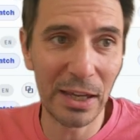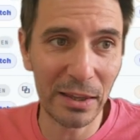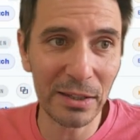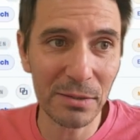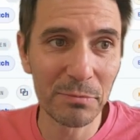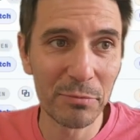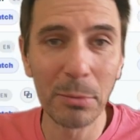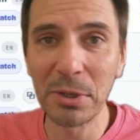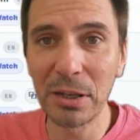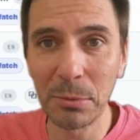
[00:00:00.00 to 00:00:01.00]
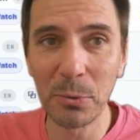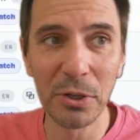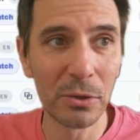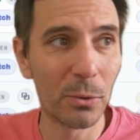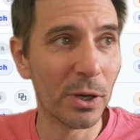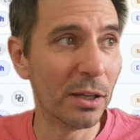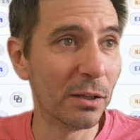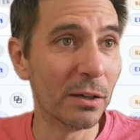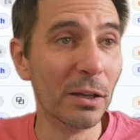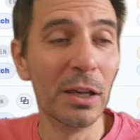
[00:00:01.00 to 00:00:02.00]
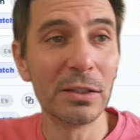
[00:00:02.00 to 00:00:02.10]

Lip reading: yeah, that's probably going to be worth quite a lot.